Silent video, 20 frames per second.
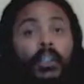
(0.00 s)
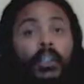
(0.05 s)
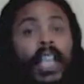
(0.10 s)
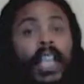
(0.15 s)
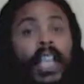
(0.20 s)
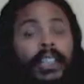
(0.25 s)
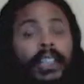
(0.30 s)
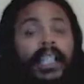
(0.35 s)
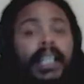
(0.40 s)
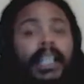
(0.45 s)
you
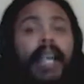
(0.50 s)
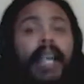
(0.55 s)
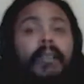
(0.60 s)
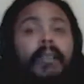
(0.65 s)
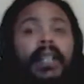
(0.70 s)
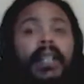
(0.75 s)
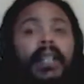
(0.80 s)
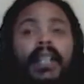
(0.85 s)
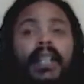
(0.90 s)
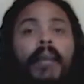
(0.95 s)
next
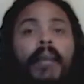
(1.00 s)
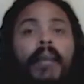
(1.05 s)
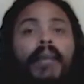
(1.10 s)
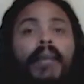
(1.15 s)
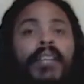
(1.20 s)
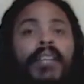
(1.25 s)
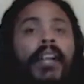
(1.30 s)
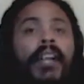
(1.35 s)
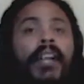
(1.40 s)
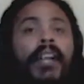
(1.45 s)
time,
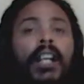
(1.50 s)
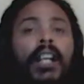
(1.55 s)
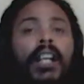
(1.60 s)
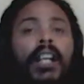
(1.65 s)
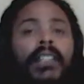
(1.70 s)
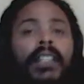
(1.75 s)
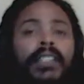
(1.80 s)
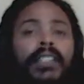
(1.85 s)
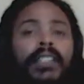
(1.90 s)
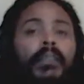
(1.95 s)
but there are
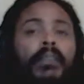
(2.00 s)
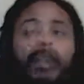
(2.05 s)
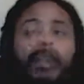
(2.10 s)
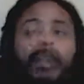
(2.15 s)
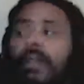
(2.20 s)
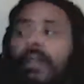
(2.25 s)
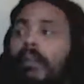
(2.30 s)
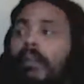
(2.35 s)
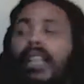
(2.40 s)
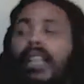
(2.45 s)
going to still
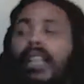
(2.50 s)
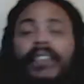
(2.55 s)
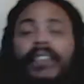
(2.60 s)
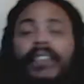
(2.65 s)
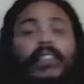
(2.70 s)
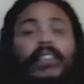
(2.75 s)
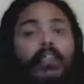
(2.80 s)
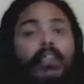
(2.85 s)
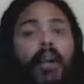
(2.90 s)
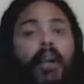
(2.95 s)
be people
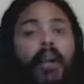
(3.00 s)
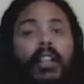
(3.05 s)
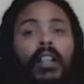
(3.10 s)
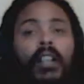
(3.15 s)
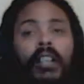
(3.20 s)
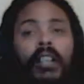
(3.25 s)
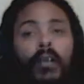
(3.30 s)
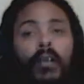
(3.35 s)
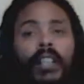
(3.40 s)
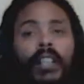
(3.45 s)
out there
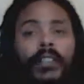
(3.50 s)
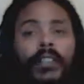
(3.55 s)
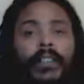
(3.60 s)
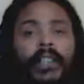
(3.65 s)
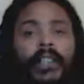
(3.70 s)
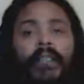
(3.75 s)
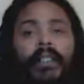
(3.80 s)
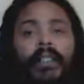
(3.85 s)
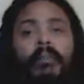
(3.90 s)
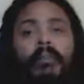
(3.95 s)
smaller and
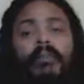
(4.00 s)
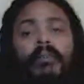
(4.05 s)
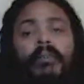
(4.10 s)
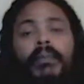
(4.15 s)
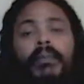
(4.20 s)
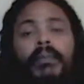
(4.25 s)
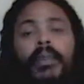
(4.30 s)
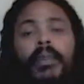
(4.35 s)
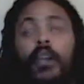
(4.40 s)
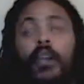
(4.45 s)
weaker than him
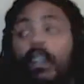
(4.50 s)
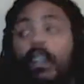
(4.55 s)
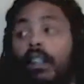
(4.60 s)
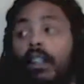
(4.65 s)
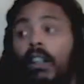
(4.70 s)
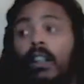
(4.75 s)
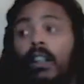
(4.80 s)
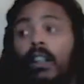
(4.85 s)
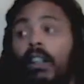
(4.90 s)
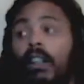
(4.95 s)
or
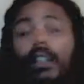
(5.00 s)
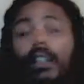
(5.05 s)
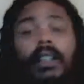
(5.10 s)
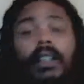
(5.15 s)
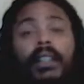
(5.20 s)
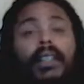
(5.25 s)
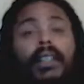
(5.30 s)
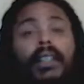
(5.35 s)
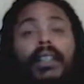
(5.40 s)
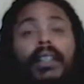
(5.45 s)
her,
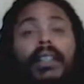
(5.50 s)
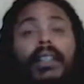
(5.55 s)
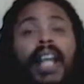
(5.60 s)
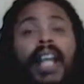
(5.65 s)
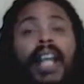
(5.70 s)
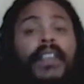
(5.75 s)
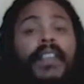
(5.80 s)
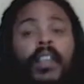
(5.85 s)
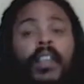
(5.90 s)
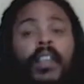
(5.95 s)

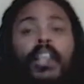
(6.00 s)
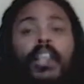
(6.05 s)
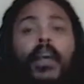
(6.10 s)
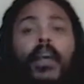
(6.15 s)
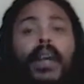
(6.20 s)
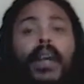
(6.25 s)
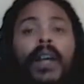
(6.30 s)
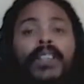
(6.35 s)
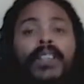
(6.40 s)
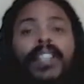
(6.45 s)
and they're going
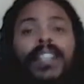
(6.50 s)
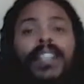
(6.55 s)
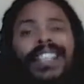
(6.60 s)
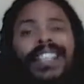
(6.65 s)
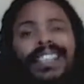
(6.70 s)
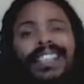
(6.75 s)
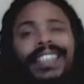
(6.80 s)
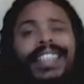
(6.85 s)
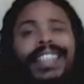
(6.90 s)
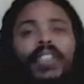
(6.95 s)
to go out
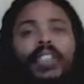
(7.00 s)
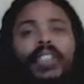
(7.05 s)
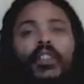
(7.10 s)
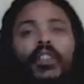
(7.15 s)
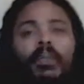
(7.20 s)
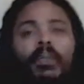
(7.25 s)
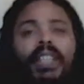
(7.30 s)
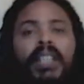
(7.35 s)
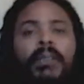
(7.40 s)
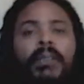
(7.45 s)
there and seek
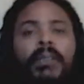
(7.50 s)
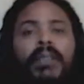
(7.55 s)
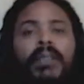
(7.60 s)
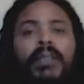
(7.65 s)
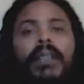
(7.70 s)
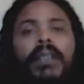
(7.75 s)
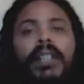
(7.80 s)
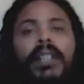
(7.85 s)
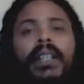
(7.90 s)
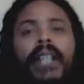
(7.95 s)
those
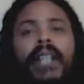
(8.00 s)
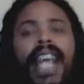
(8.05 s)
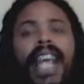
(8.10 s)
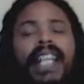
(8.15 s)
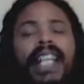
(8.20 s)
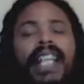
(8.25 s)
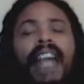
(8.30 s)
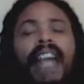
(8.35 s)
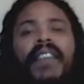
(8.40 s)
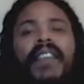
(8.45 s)
people,
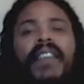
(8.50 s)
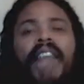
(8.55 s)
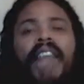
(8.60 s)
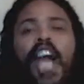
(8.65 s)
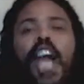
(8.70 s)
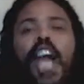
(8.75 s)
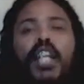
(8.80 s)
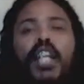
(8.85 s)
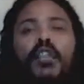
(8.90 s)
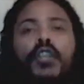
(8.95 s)
and now
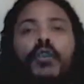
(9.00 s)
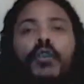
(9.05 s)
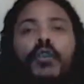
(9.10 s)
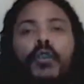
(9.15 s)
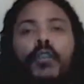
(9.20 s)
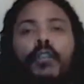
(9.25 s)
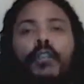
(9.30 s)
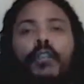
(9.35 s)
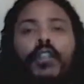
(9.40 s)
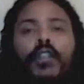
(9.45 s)
they've got
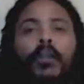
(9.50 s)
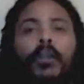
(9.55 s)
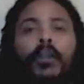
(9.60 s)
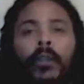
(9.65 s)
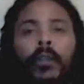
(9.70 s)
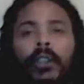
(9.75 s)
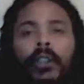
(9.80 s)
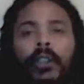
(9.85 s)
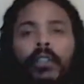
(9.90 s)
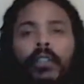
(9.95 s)
new
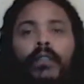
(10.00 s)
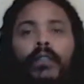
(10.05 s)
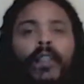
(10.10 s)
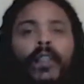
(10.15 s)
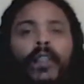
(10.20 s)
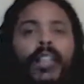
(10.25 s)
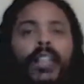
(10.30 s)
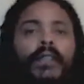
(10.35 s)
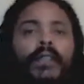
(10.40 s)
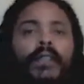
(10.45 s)
fuel
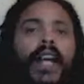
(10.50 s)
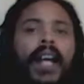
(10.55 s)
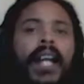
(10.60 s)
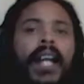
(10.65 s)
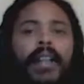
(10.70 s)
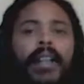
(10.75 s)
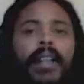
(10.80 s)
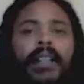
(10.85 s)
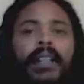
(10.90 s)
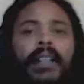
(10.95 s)
for their
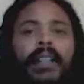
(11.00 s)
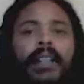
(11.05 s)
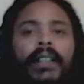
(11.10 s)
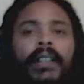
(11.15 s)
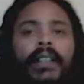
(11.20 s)
fire,